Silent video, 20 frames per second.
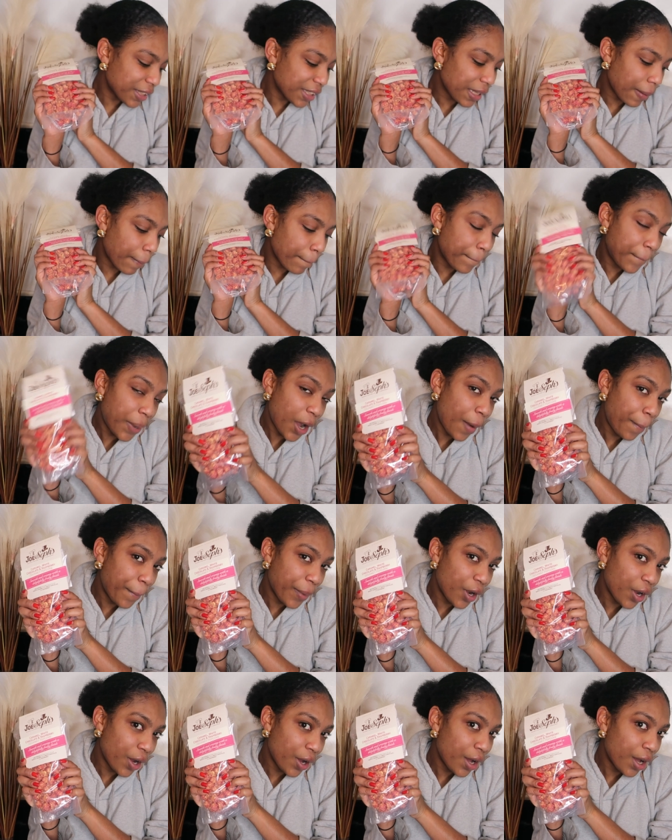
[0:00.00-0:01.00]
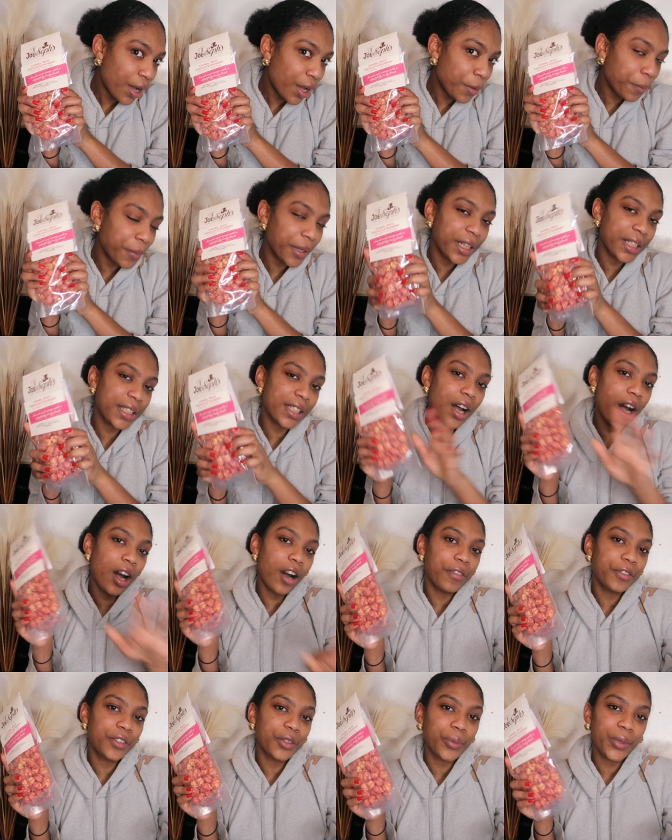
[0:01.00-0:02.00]
some popcorn because
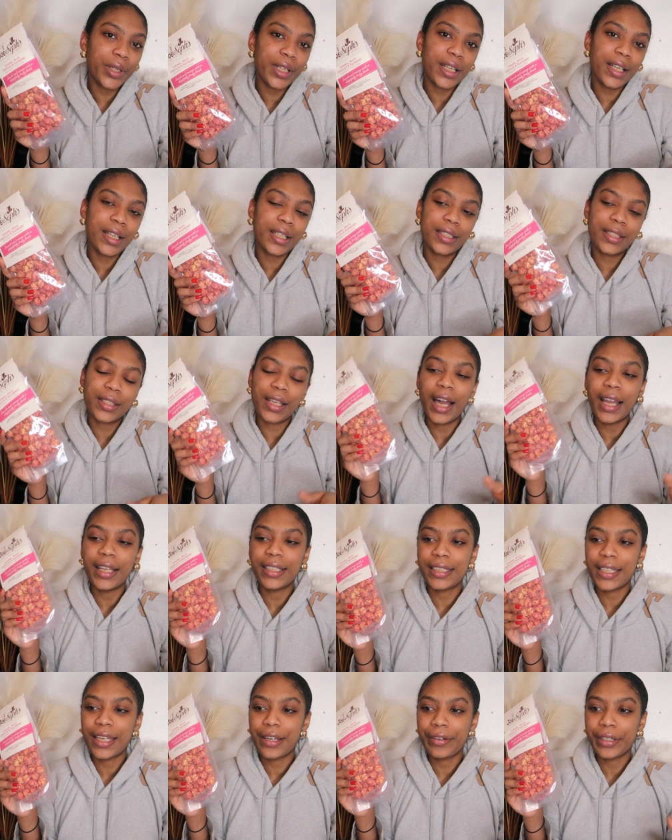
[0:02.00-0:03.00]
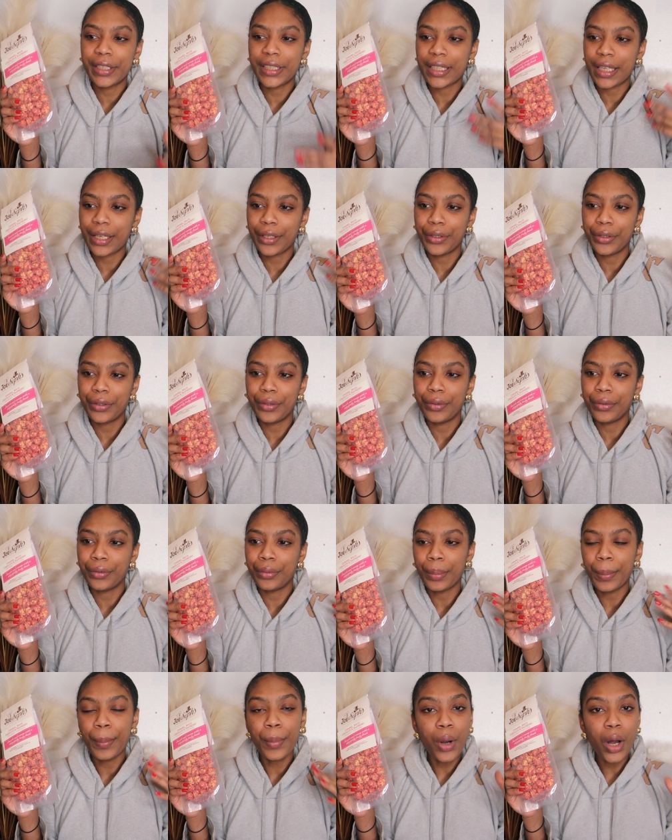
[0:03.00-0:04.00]
afterwards the idea is that
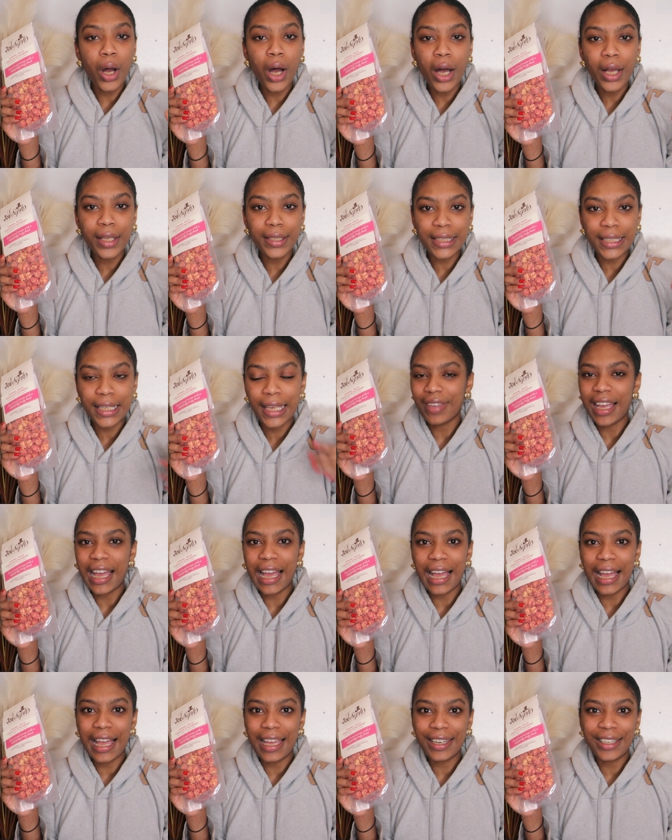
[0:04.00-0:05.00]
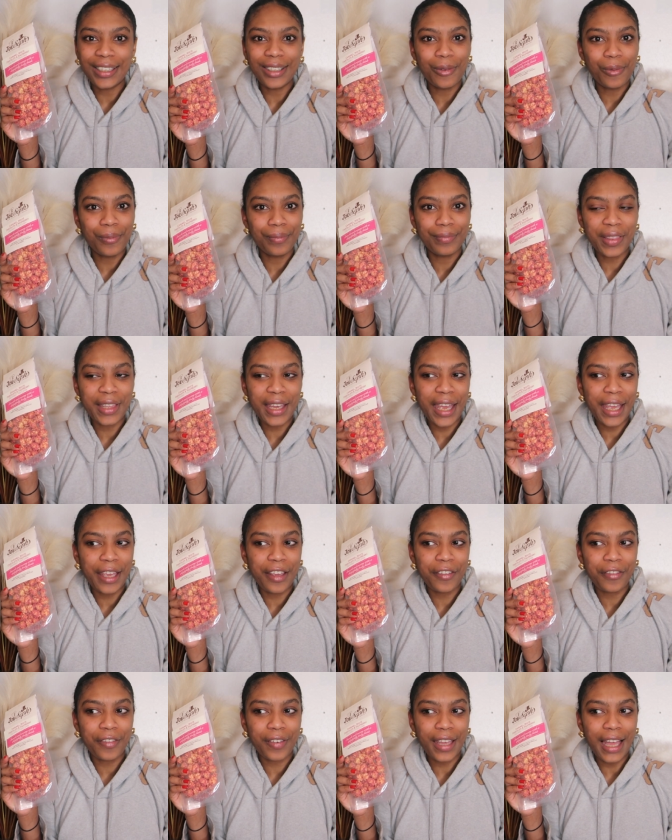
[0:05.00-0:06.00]
you mask, and
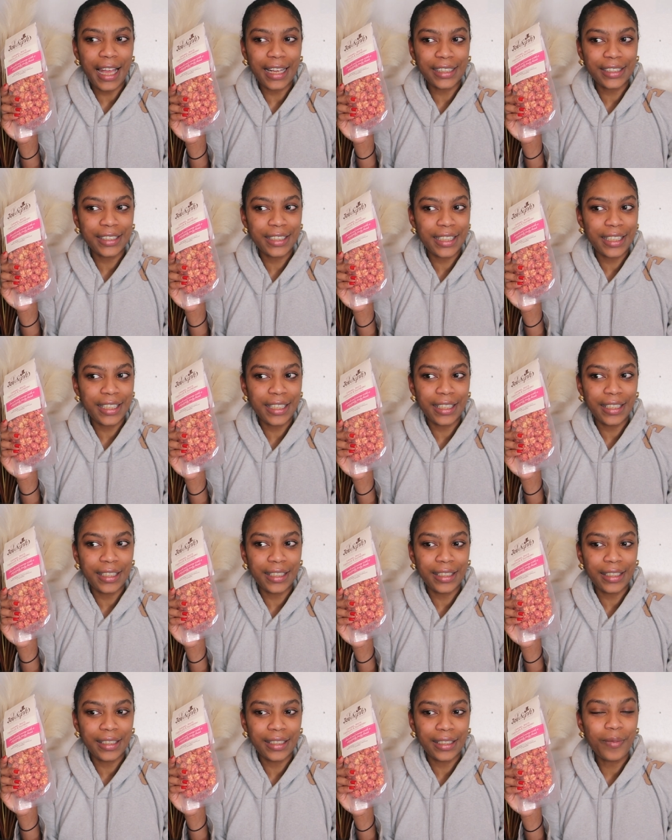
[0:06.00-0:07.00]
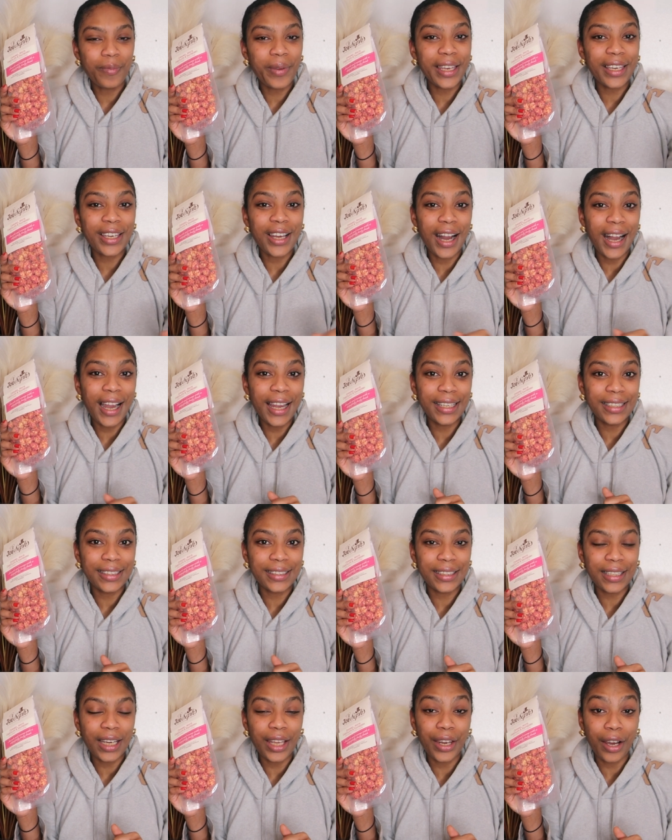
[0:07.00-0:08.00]
they've actually been
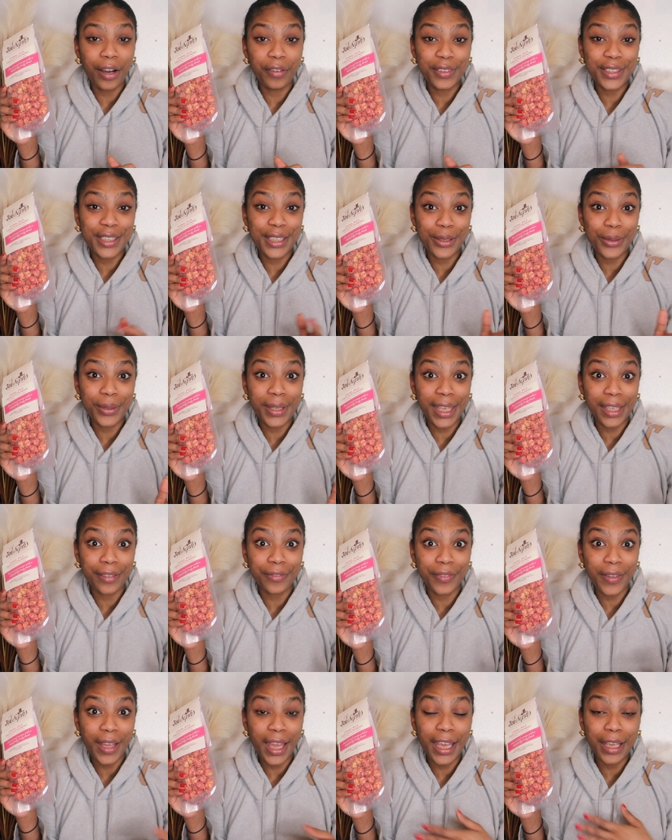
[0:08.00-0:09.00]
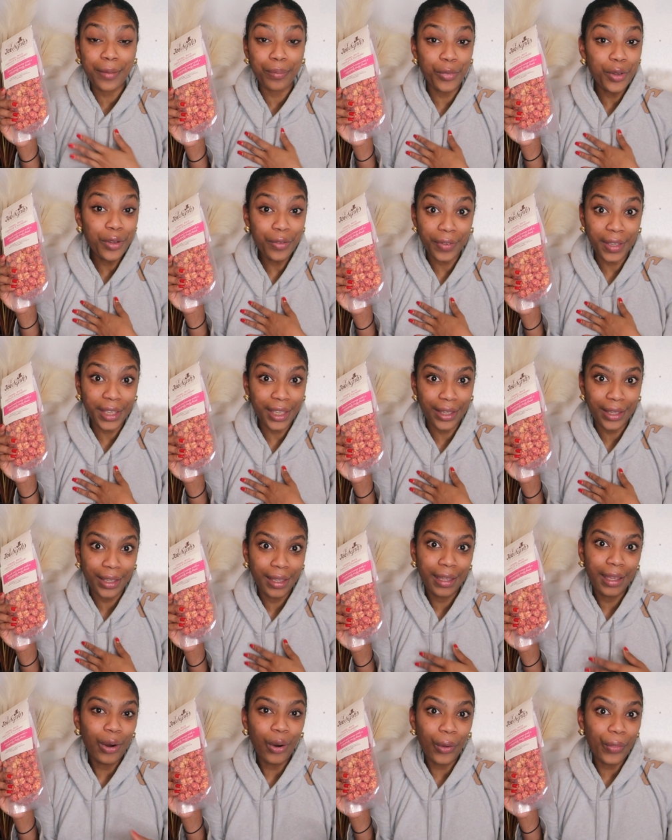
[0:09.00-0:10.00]
kind enough to give a movie
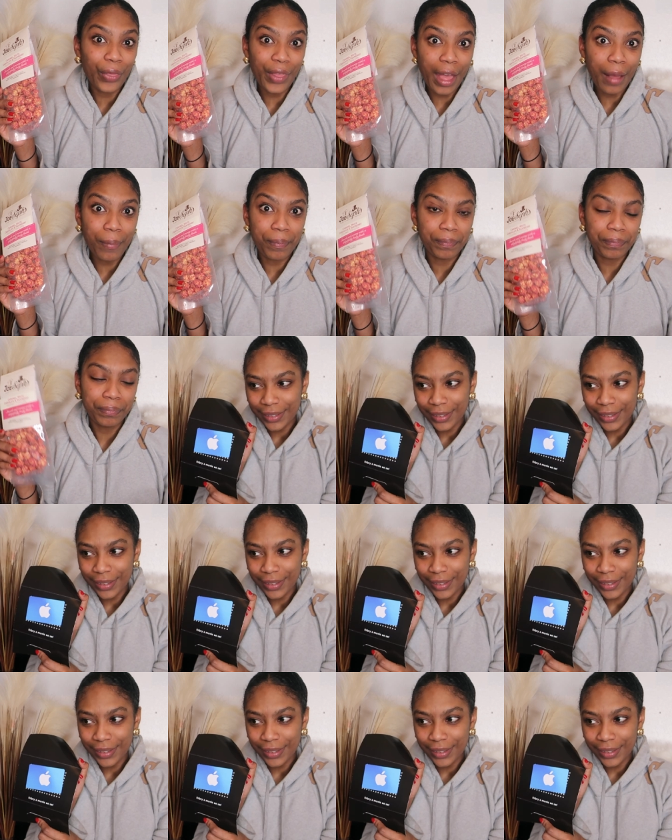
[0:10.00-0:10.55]
on them.